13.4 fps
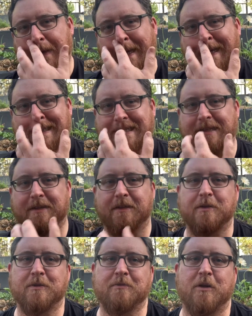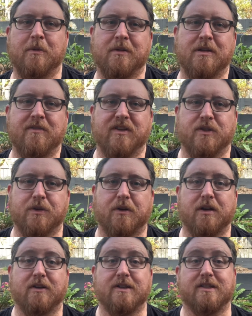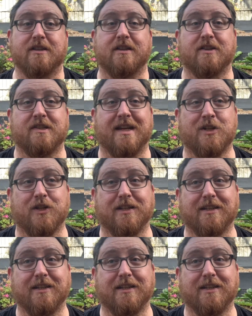head to Melbourne and Victoria is that there's a